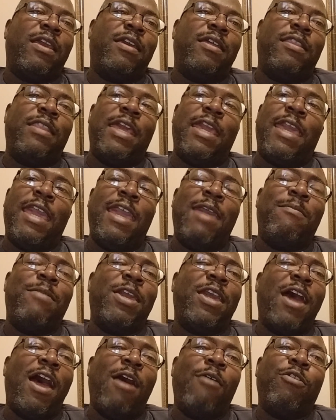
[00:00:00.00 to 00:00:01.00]
they can be
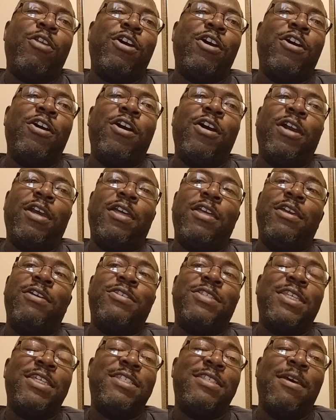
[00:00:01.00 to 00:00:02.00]
caught with a hook. You'll
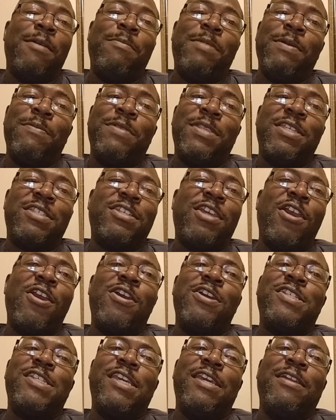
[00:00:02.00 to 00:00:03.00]
see some people
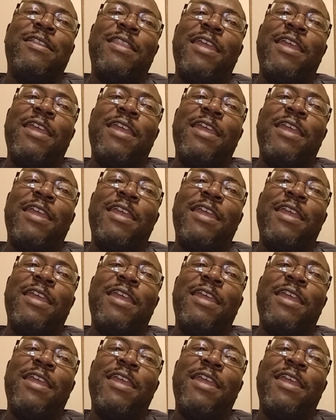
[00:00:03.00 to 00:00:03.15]
discouraging.